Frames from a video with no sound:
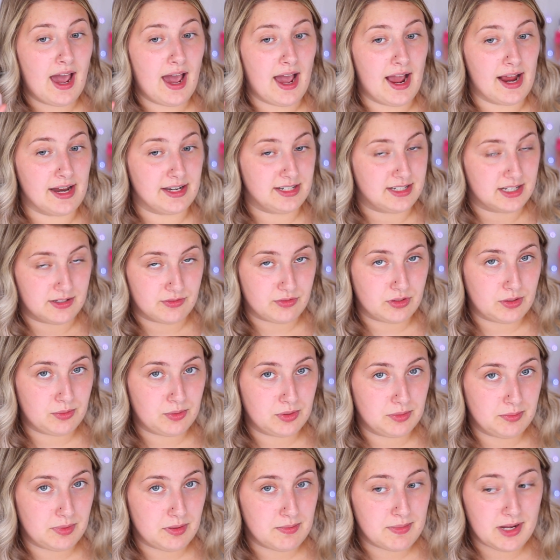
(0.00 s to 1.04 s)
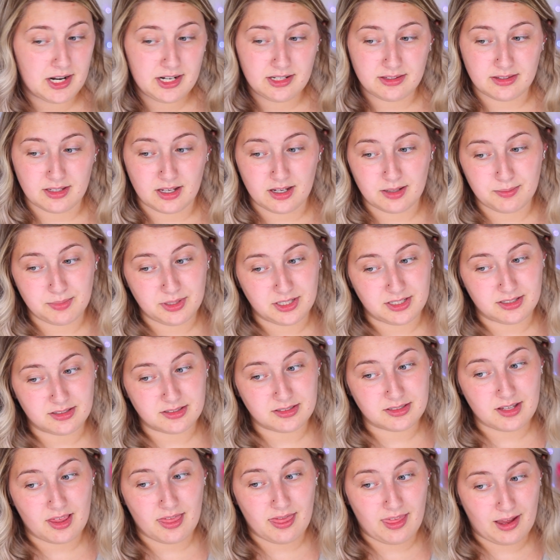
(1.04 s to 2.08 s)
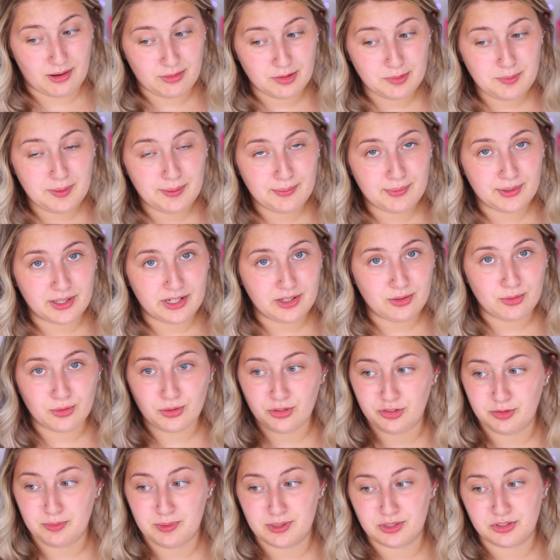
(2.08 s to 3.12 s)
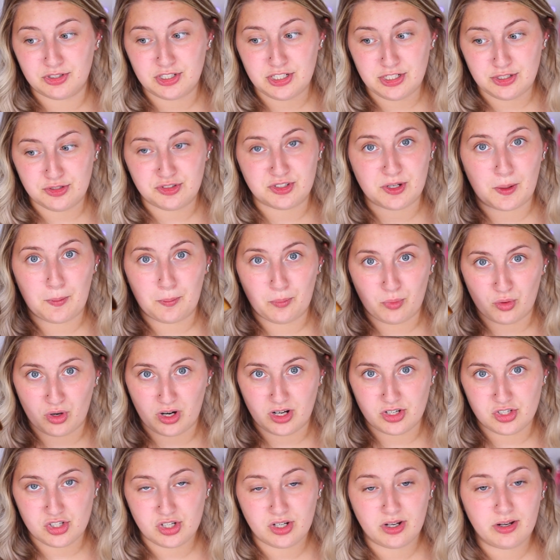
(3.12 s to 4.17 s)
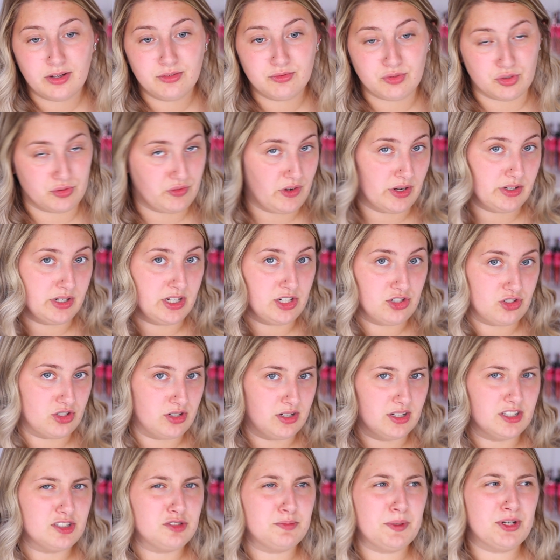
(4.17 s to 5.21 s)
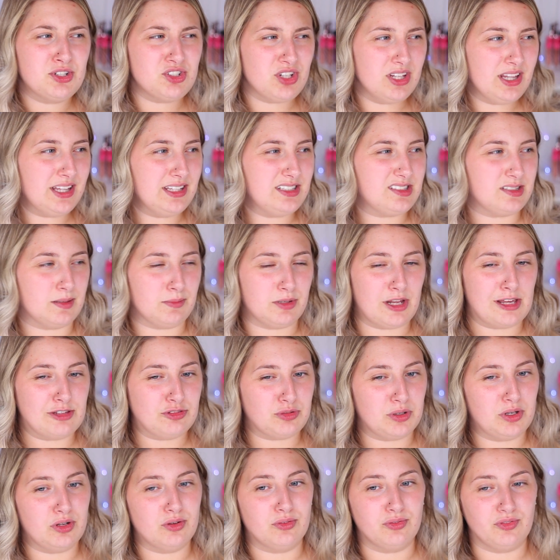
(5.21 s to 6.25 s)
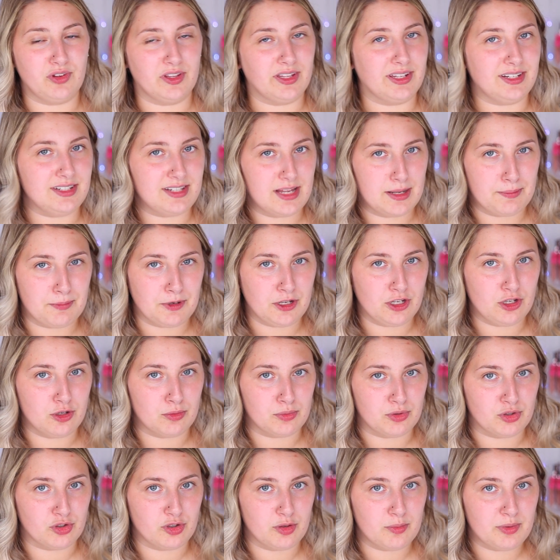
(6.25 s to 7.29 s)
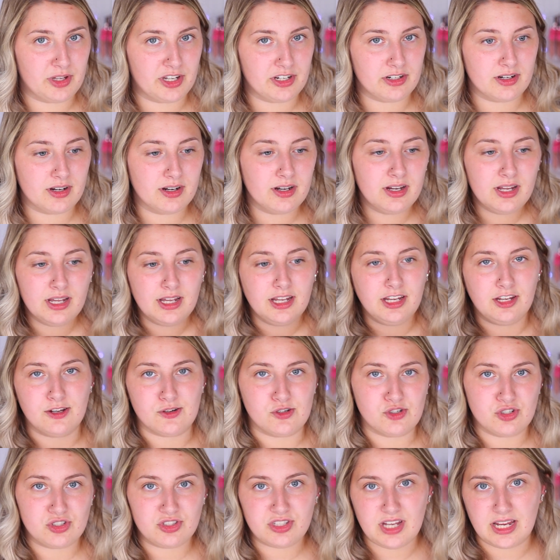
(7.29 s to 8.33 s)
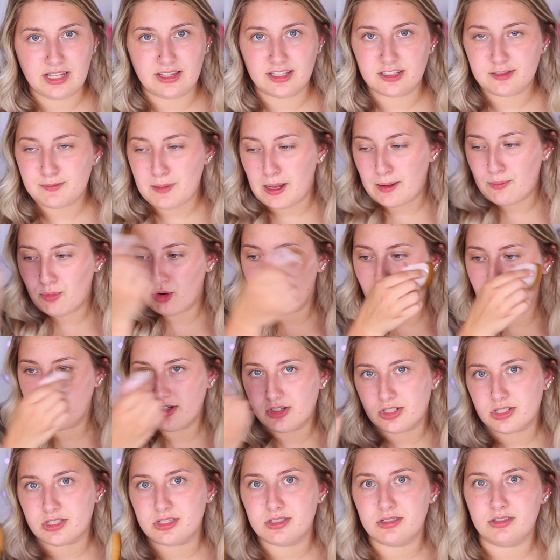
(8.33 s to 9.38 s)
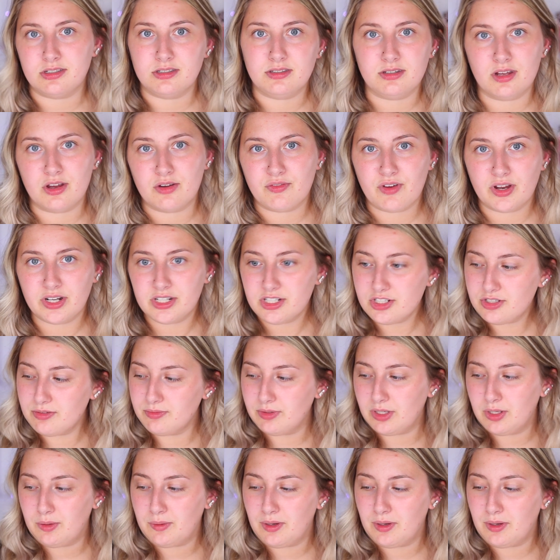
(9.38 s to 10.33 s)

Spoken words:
I definitely wouldn't be mad at that, because that would be pretty cool to be able to use a brush for foundation. Especially like sometimes when you don't feel like damping your beauty blender, you can just take this bad boy and just do your foundation really